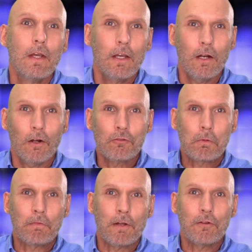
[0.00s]
It also
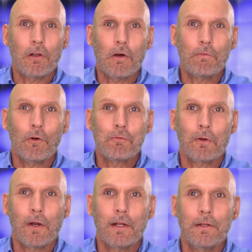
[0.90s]
provides a law
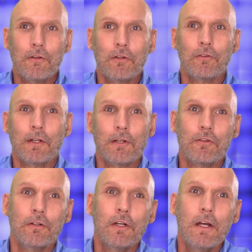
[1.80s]
enforcement grade digital
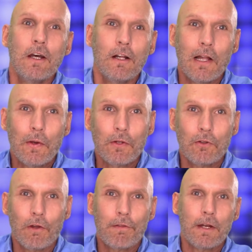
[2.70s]
signature, allowing
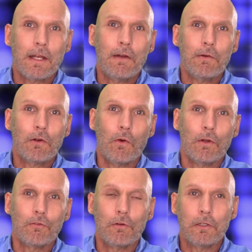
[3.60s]
to authenticate
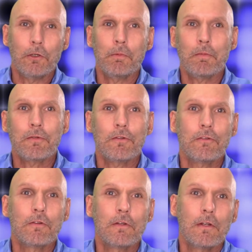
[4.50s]
recordings for legal purposes.